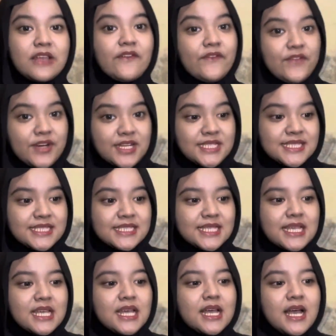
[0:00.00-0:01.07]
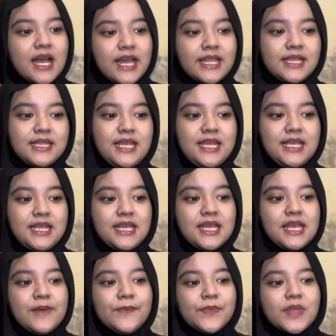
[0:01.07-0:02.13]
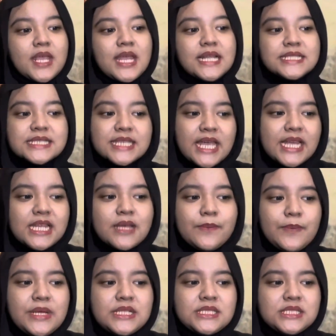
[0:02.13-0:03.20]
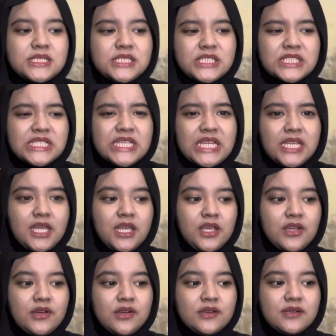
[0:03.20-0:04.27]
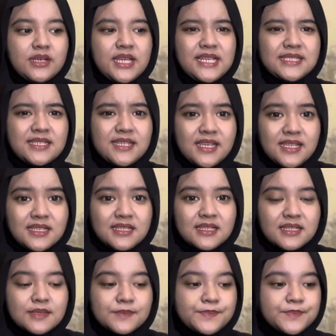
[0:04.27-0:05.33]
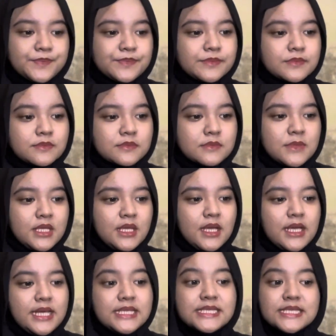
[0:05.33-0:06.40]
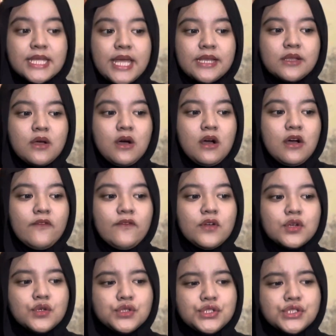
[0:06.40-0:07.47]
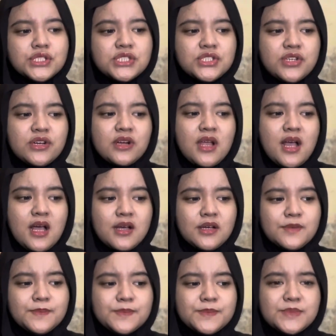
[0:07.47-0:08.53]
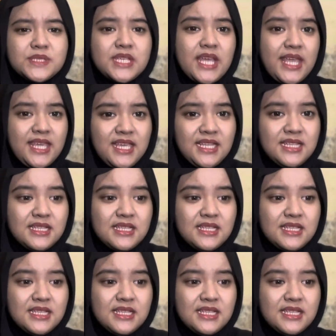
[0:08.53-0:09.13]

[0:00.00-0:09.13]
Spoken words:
First, hinting. It's getting a bit chilly in here, isn't it? Instead of could you turn up the heat?